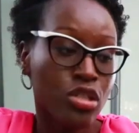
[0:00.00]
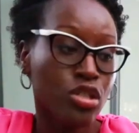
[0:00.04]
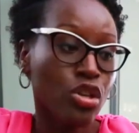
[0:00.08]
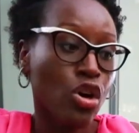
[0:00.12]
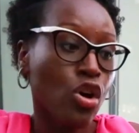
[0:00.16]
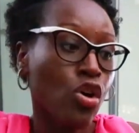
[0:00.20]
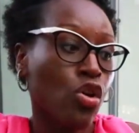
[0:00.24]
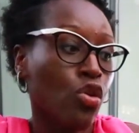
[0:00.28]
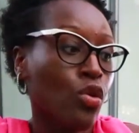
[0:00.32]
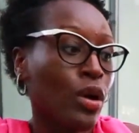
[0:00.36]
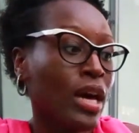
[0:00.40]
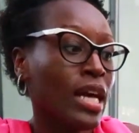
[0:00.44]

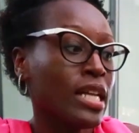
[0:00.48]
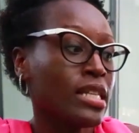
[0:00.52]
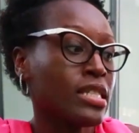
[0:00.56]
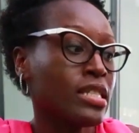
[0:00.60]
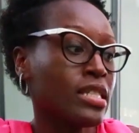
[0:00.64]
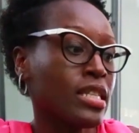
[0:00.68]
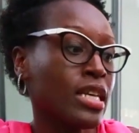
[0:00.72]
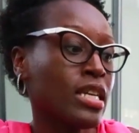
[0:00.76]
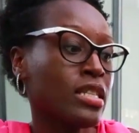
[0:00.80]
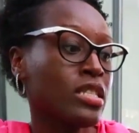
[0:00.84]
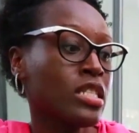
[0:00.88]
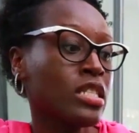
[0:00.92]
So
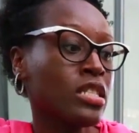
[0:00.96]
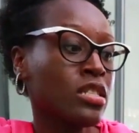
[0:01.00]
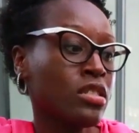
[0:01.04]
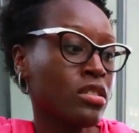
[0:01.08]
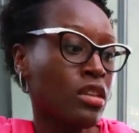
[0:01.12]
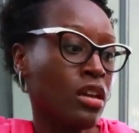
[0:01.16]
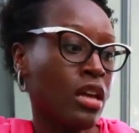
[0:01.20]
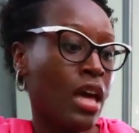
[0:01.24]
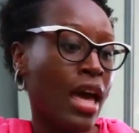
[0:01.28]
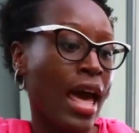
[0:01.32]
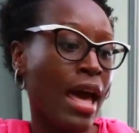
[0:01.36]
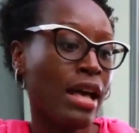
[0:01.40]
it's
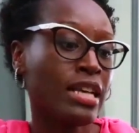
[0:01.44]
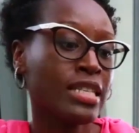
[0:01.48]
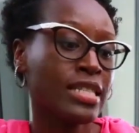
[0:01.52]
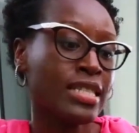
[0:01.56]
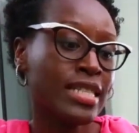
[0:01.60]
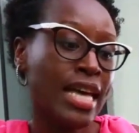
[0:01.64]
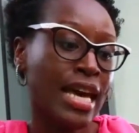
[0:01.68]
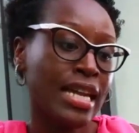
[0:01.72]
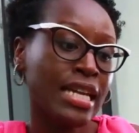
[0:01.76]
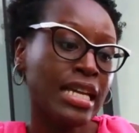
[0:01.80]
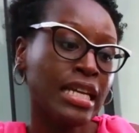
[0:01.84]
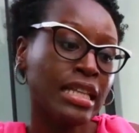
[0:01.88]

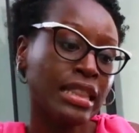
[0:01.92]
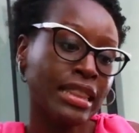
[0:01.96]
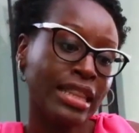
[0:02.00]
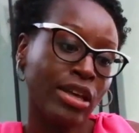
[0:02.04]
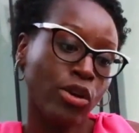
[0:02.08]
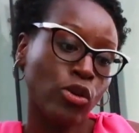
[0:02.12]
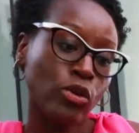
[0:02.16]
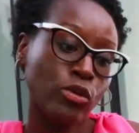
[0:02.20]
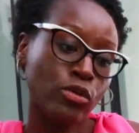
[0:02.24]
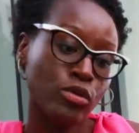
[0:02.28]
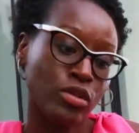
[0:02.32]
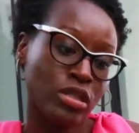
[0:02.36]
setting
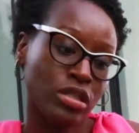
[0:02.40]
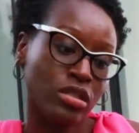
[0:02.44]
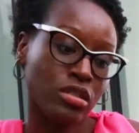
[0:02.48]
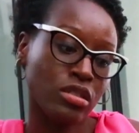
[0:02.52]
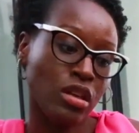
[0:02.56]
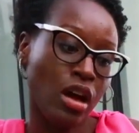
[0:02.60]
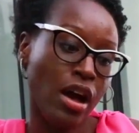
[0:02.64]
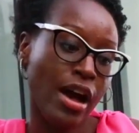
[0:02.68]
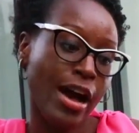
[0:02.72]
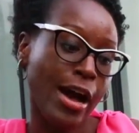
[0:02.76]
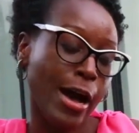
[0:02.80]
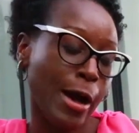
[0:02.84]
those,
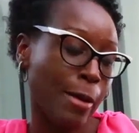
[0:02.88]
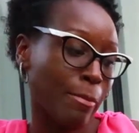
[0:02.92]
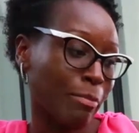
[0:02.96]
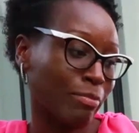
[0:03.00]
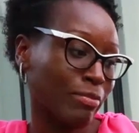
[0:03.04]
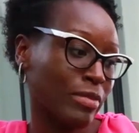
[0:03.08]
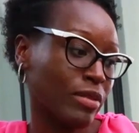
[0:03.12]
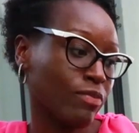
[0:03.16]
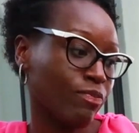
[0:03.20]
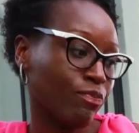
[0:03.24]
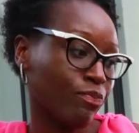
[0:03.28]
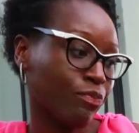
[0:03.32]

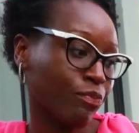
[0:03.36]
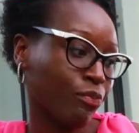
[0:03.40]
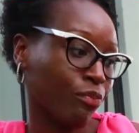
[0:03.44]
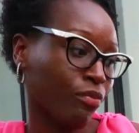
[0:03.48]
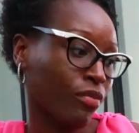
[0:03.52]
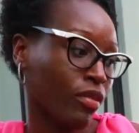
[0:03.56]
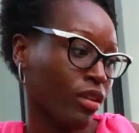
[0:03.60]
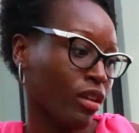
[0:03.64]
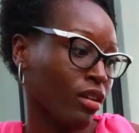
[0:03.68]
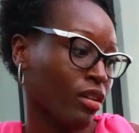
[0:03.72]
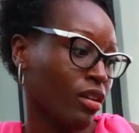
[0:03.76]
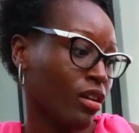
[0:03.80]

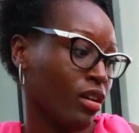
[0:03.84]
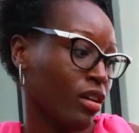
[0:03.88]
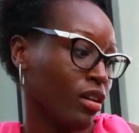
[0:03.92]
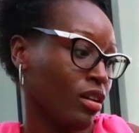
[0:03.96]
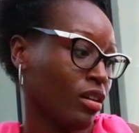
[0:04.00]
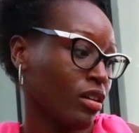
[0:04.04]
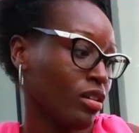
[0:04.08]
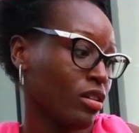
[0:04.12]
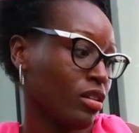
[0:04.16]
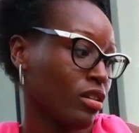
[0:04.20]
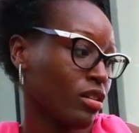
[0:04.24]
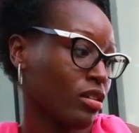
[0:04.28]

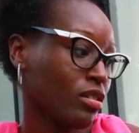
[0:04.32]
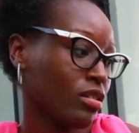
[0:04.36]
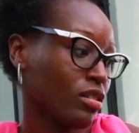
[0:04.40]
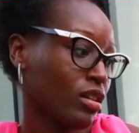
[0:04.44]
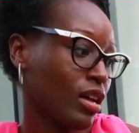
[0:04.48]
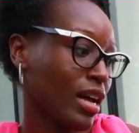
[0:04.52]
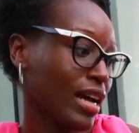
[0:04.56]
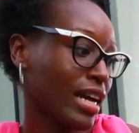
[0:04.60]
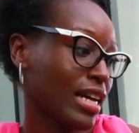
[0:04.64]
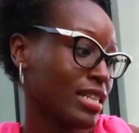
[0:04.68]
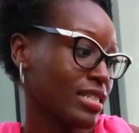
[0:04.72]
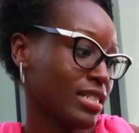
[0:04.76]

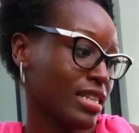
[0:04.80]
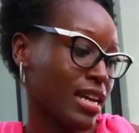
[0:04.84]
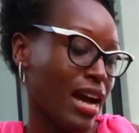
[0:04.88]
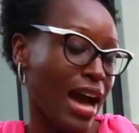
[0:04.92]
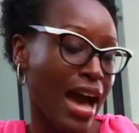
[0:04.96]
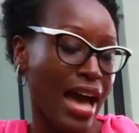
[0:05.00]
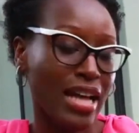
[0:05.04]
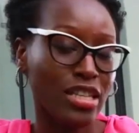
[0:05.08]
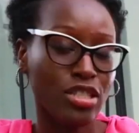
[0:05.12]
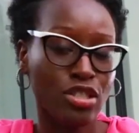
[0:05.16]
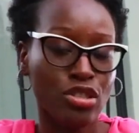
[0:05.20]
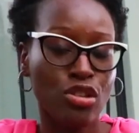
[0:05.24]
I guess,
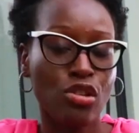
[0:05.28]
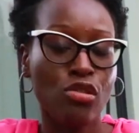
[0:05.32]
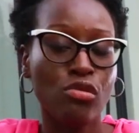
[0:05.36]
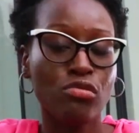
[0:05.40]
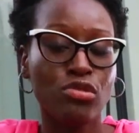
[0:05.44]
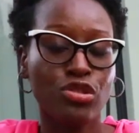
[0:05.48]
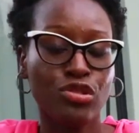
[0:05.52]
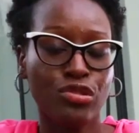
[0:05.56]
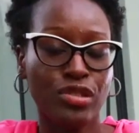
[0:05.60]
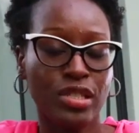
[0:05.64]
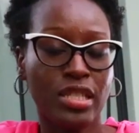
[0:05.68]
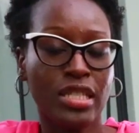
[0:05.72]
guide
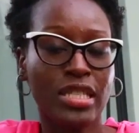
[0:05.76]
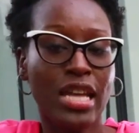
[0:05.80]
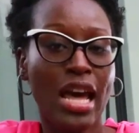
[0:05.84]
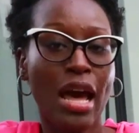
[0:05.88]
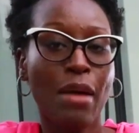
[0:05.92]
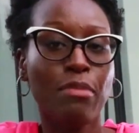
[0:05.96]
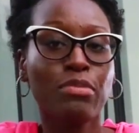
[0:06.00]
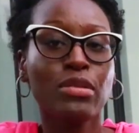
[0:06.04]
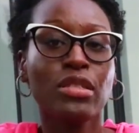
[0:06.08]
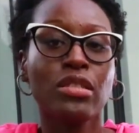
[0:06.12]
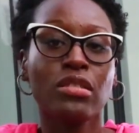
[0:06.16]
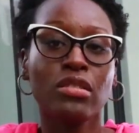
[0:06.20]
stones or
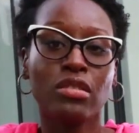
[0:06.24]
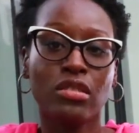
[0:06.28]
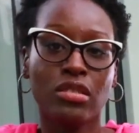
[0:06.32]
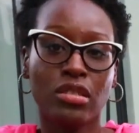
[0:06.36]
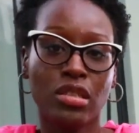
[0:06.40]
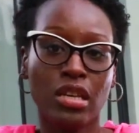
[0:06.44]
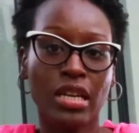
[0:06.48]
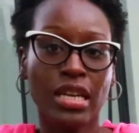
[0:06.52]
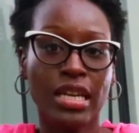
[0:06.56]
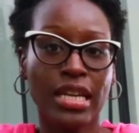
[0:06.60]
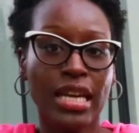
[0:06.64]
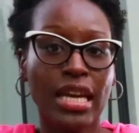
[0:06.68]
steps
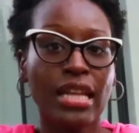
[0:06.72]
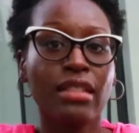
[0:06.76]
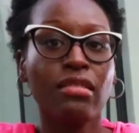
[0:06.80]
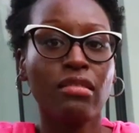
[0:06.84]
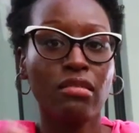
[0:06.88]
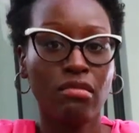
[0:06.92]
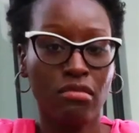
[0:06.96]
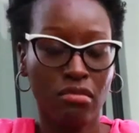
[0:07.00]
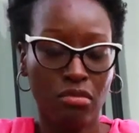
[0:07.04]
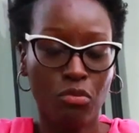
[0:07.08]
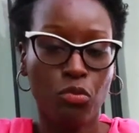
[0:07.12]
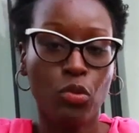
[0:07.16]
to get
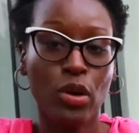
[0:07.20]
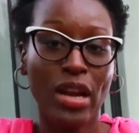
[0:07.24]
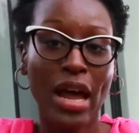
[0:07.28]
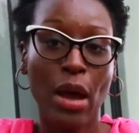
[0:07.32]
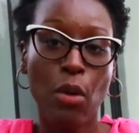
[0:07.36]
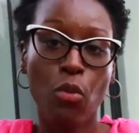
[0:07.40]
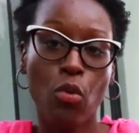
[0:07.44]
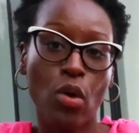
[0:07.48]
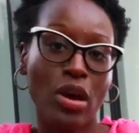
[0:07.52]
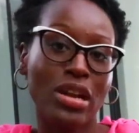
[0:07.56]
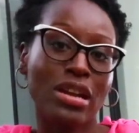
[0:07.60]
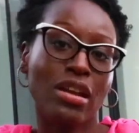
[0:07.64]
what I
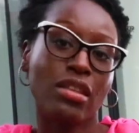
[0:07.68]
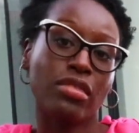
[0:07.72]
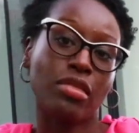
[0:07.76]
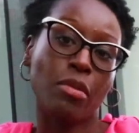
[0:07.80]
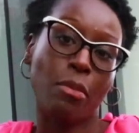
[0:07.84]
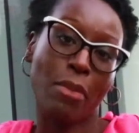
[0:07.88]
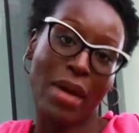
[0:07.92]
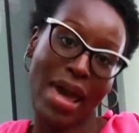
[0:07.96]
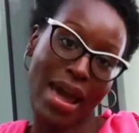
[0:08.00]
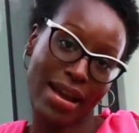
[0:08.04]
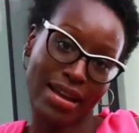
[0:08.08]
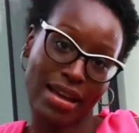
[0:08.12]
want in the
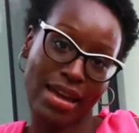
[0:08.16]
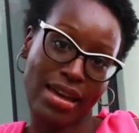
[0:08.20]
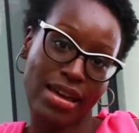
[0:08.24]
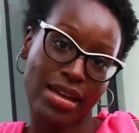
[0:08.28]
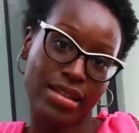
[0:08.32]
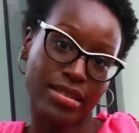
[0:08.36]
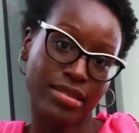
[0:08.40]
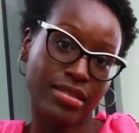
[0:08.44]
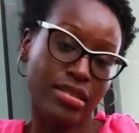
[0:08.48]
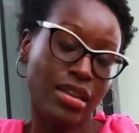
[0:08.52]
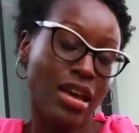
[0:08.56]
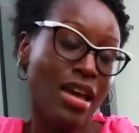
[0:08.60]
back
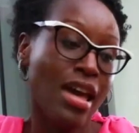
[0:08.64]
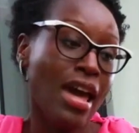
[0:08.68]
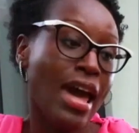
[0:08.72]
end.